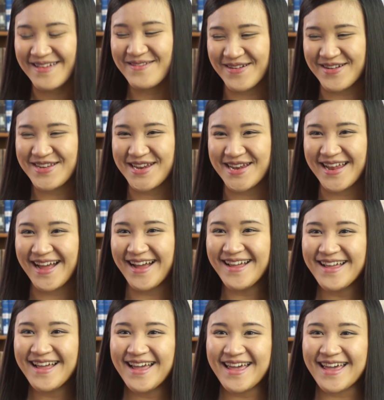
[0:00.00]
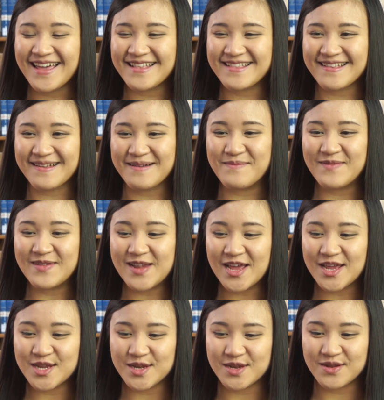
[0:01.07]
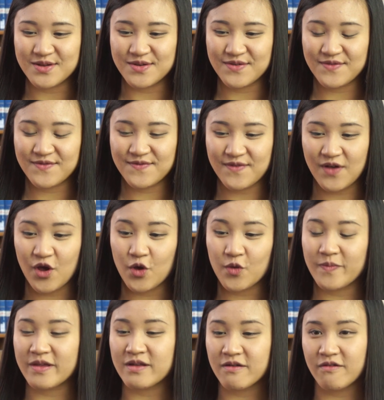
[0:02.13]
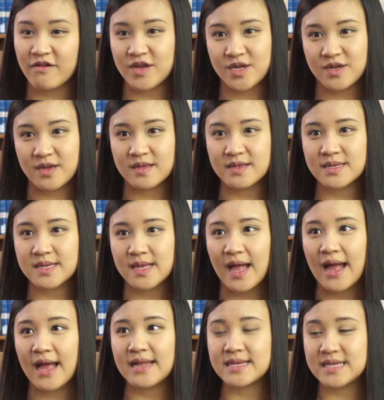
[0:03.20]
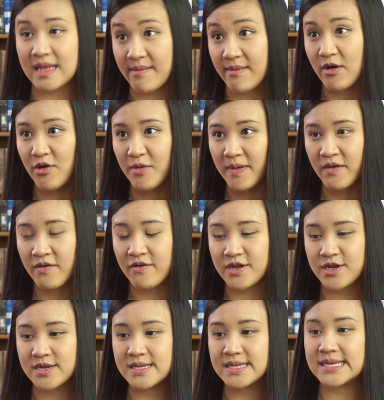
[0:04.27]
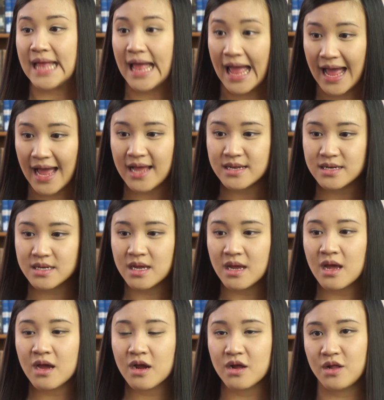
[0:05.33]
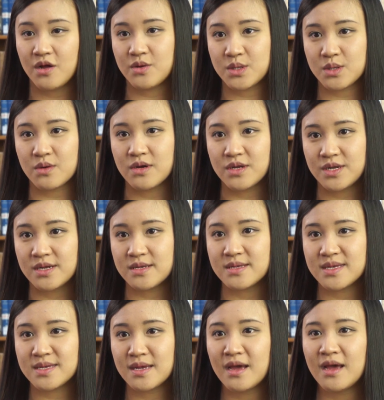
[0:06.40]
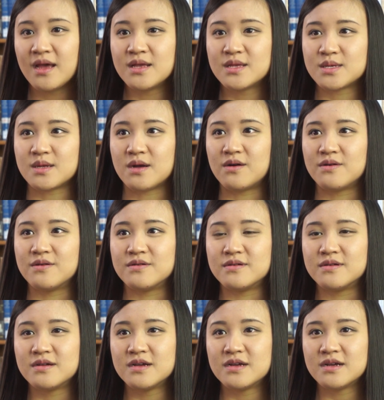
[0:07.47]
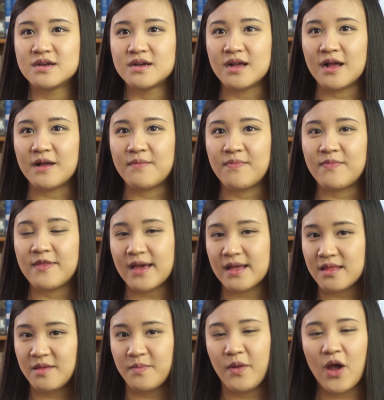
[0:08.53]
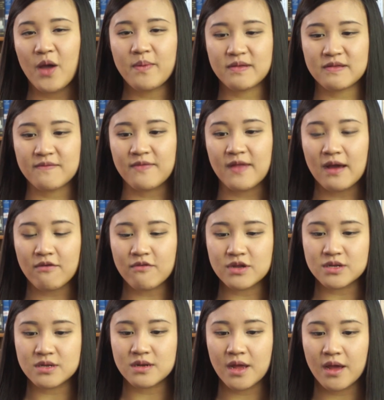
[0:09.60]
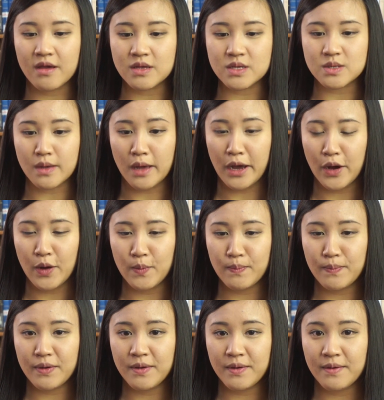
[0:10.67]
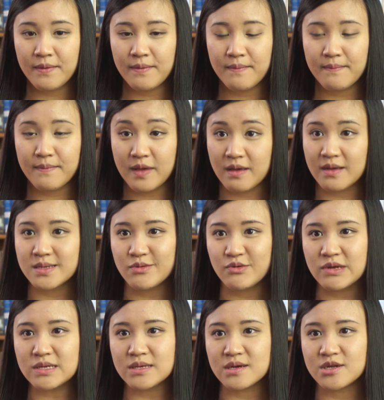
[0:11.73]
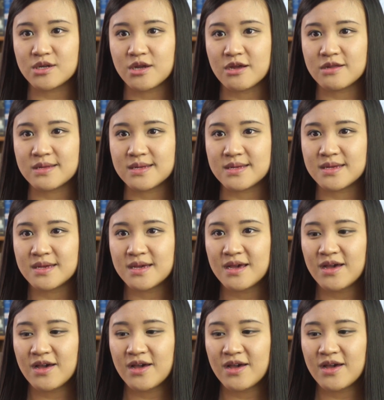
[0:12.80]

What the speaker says: questionnaire, it's a combination of open questions and semi-open questions and closed questions. So that the purpose of that questionnaire is to help me as a researcher to